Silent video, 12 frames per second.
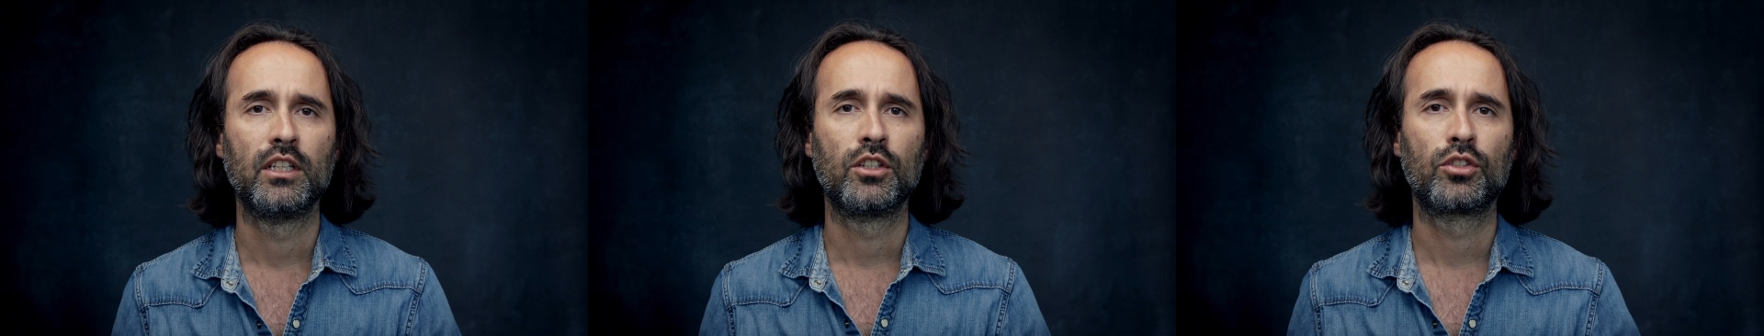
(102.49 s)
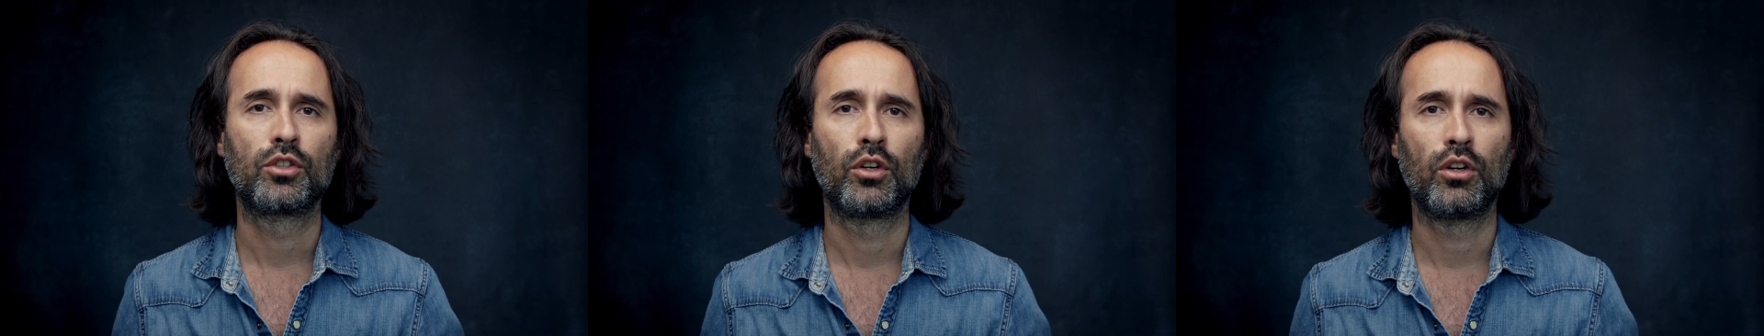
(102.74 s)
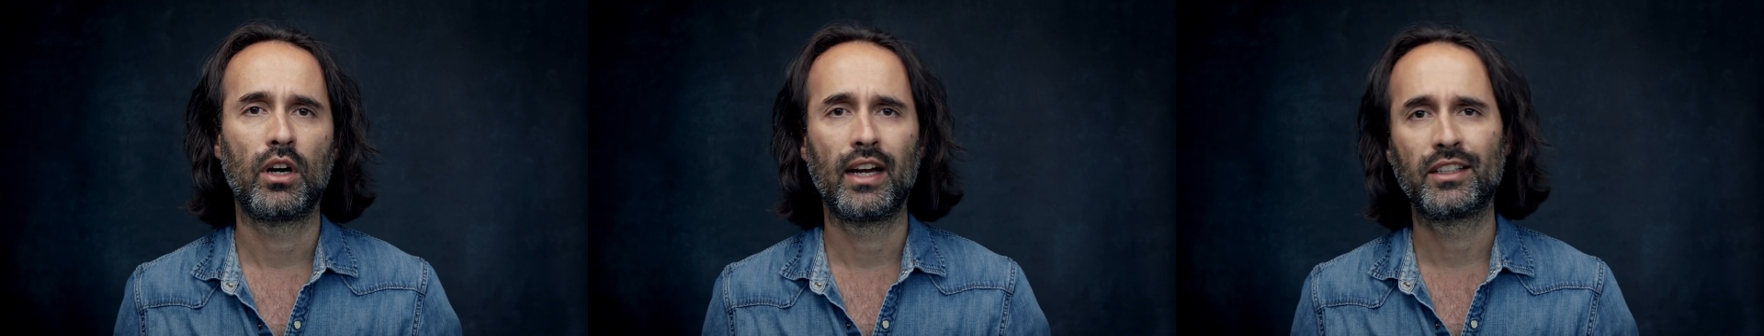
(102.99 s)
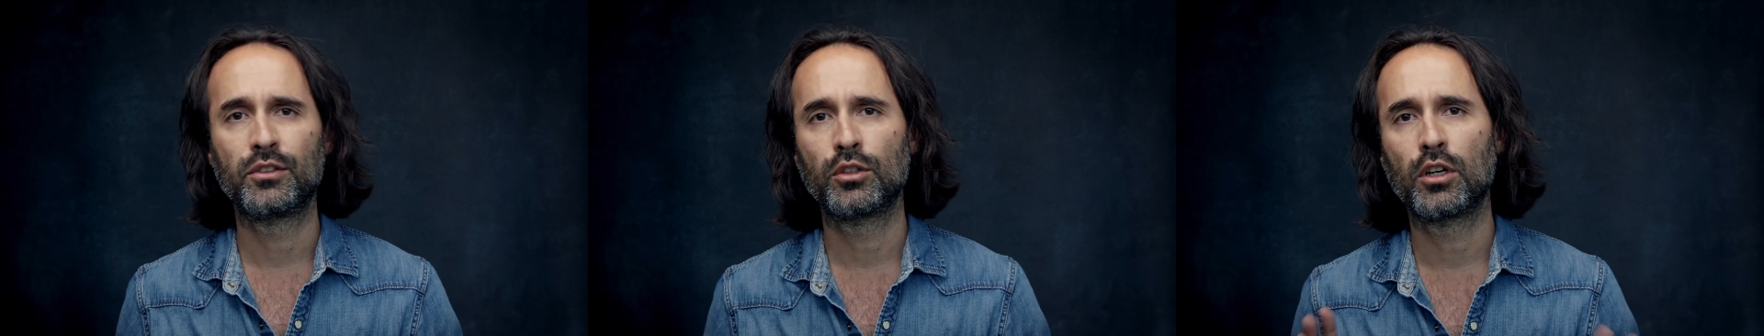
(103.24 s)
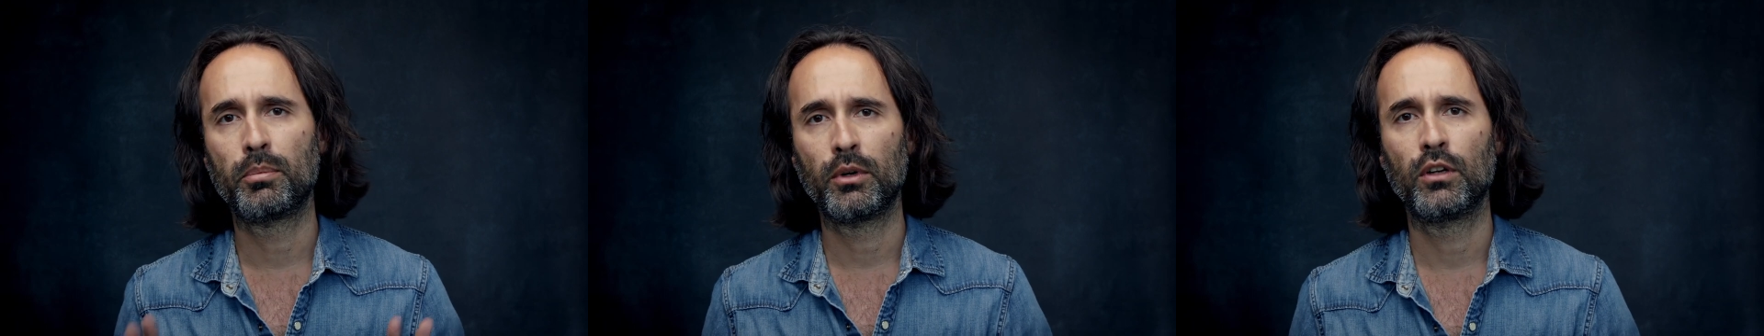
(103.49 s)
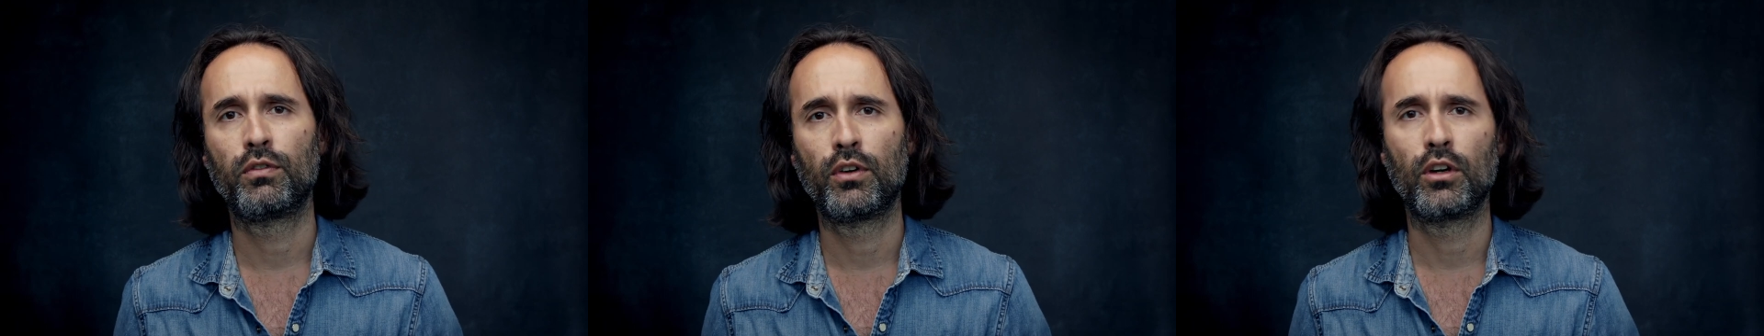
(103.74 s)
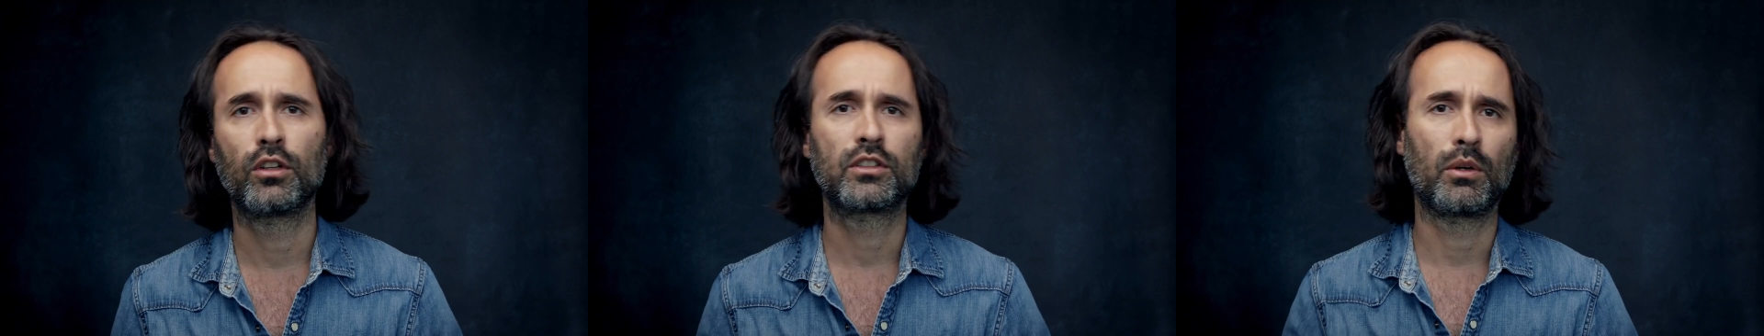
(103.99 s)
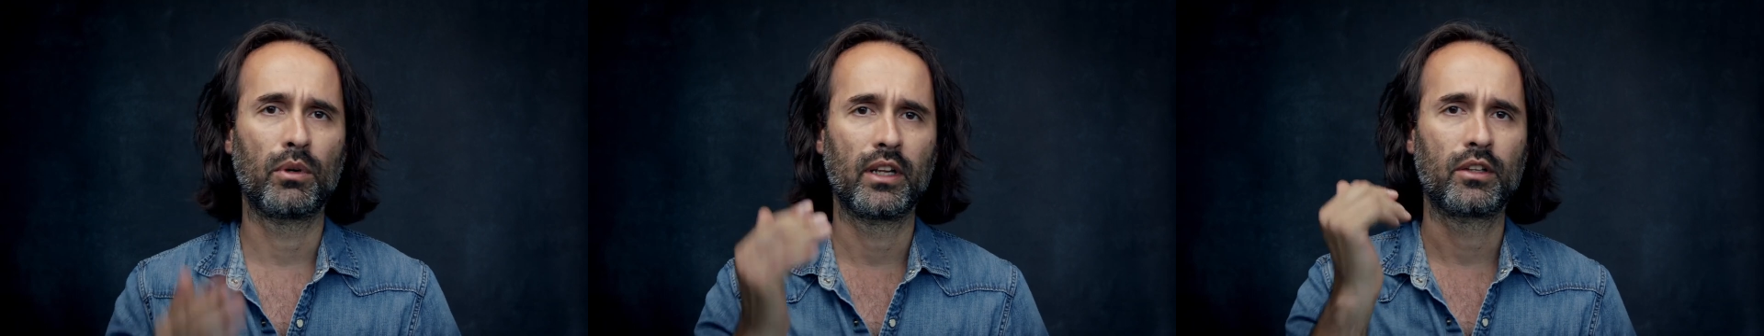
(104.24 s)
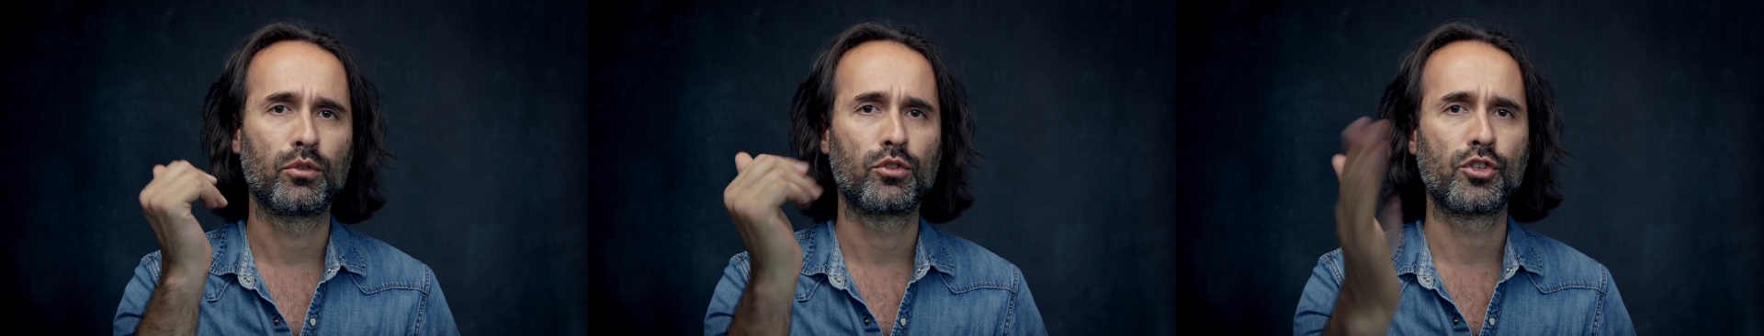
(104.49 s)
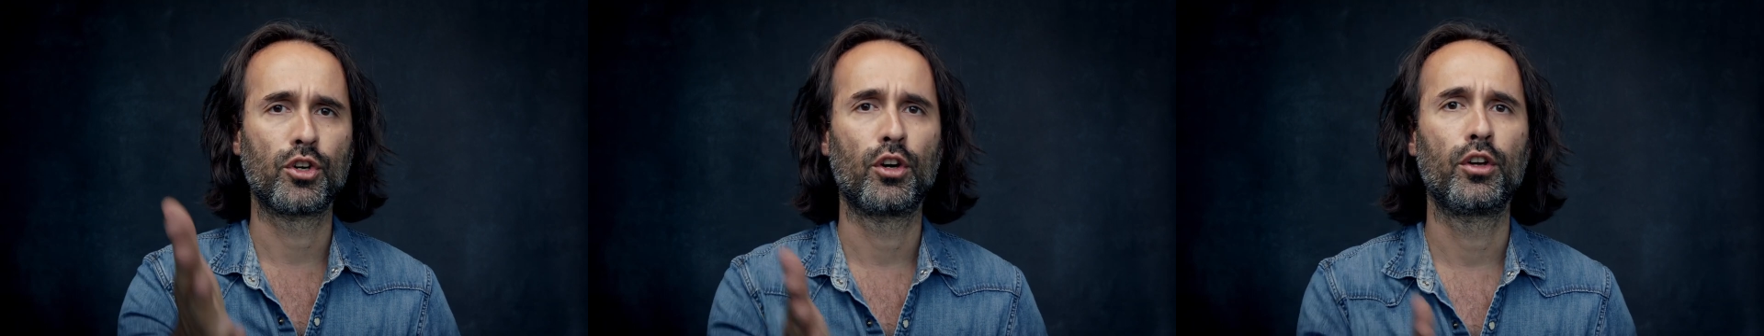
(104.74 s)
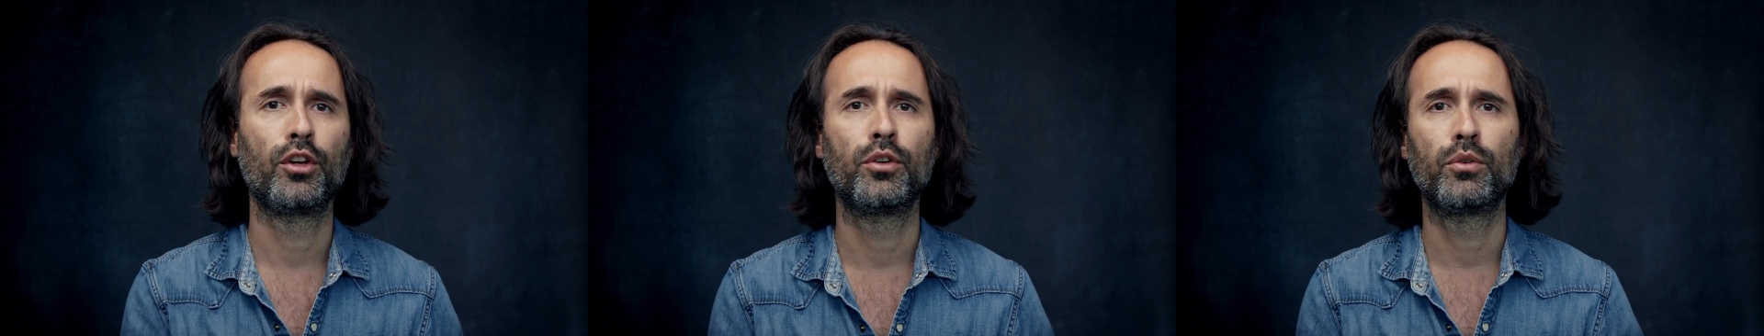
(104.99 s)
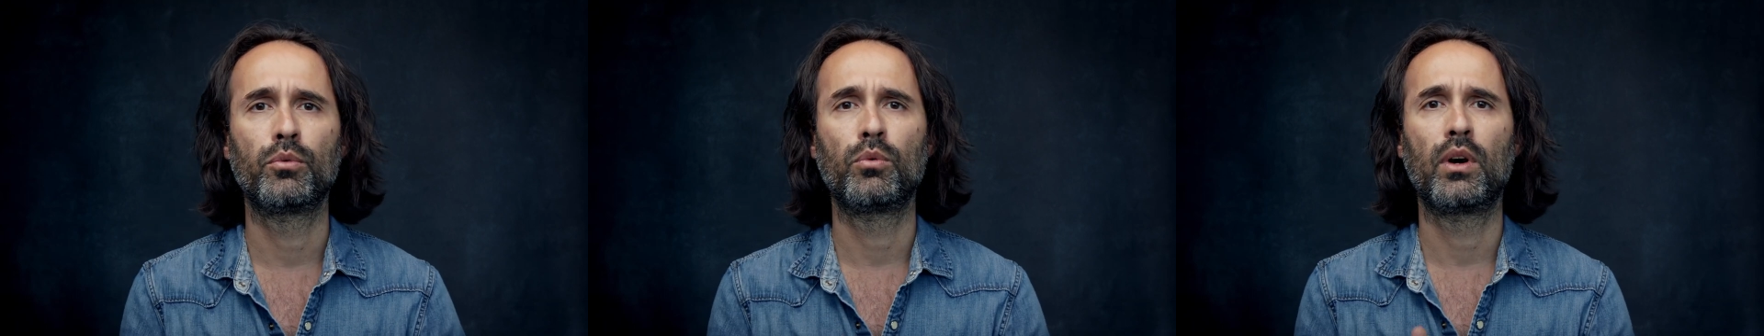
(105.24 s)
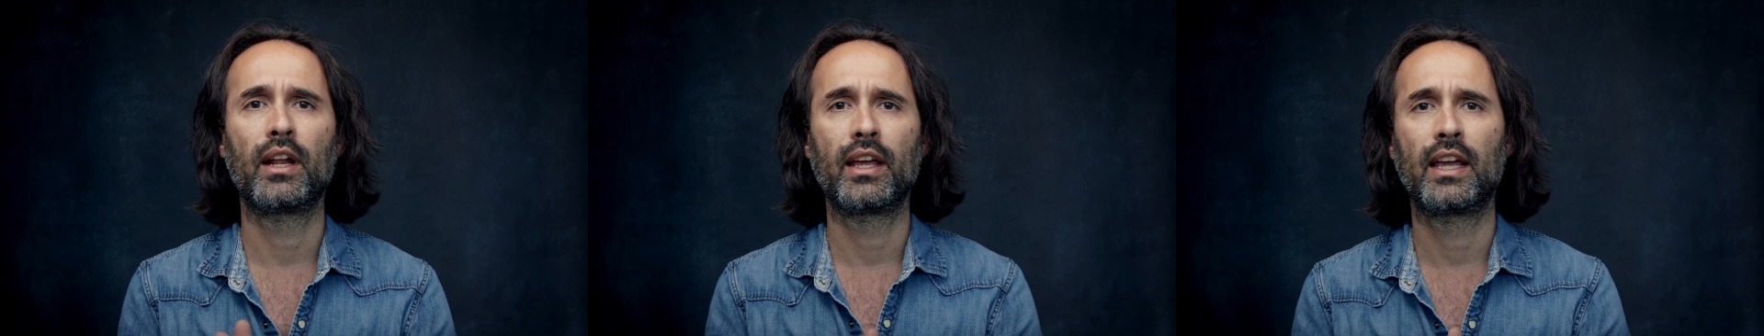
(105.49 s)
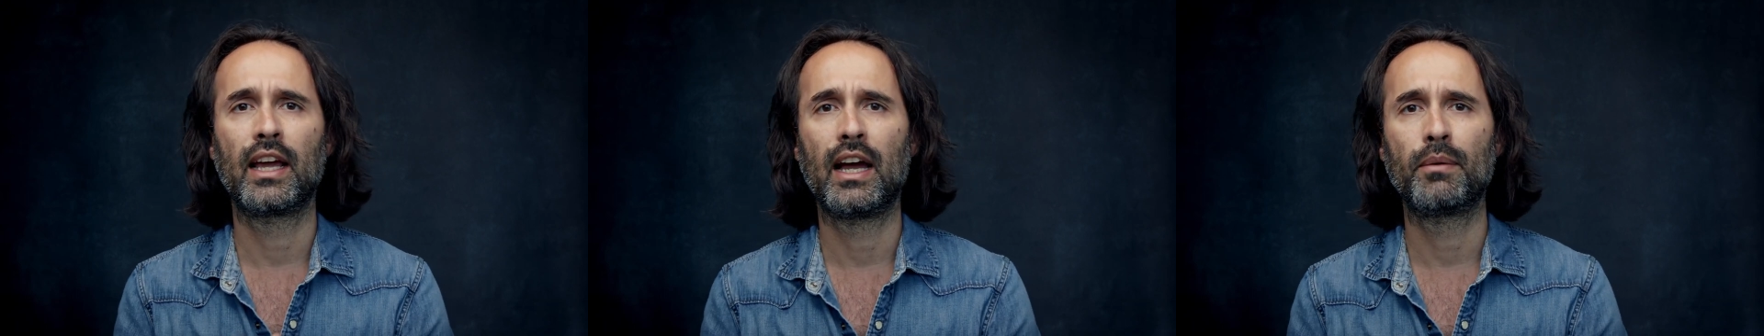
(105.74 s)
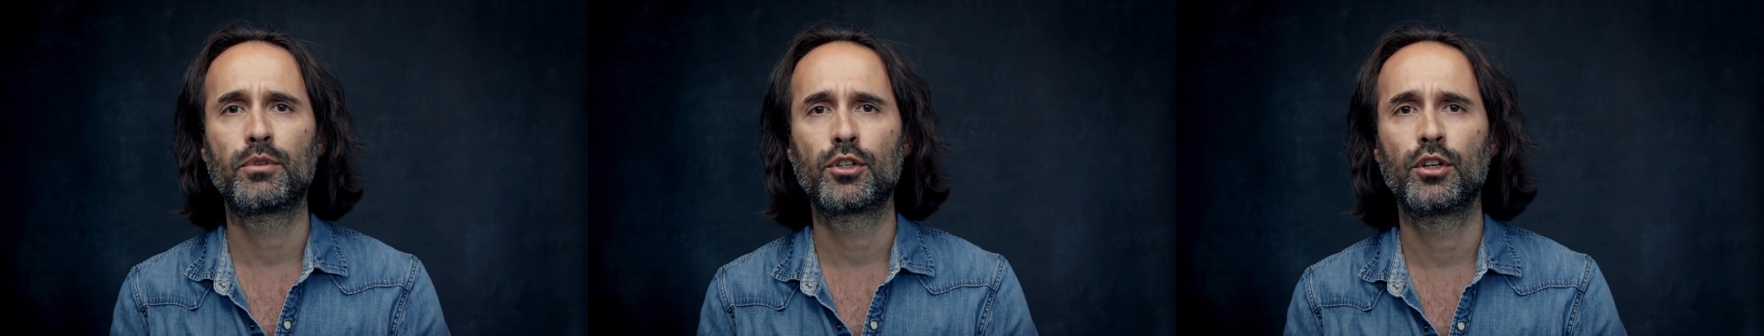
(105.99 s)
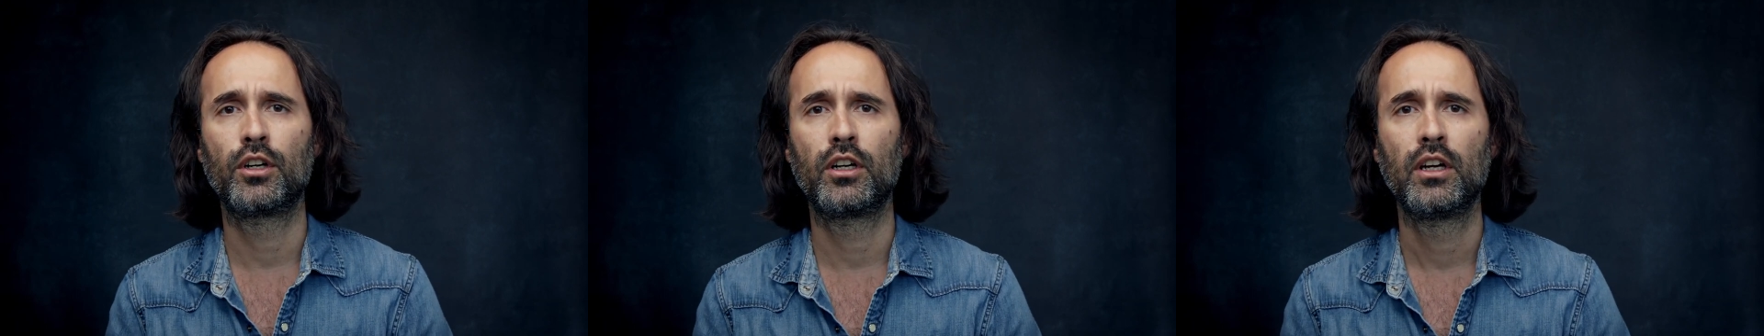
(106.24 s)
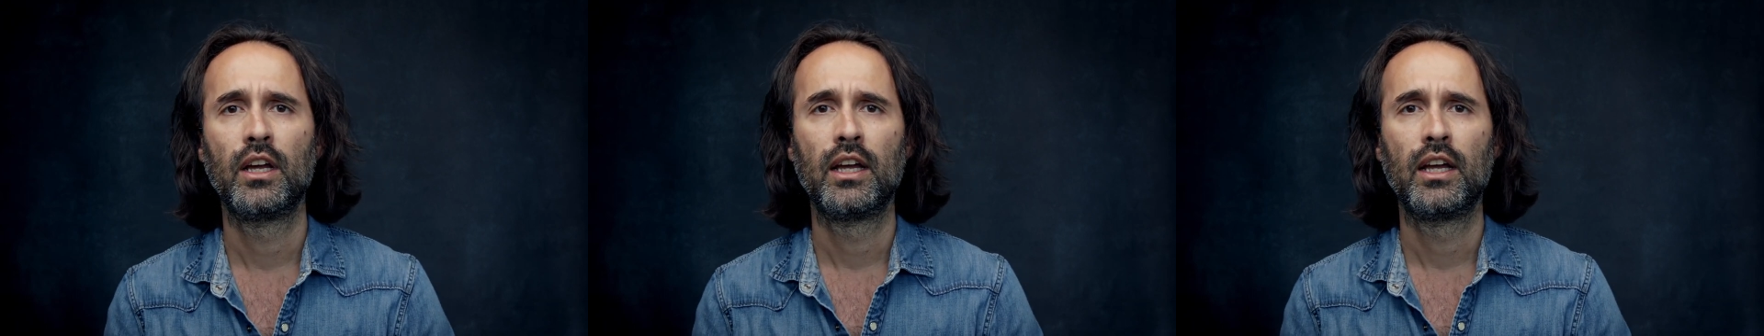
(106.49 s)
So I took a couple of photos. I wanted to show you what I captured.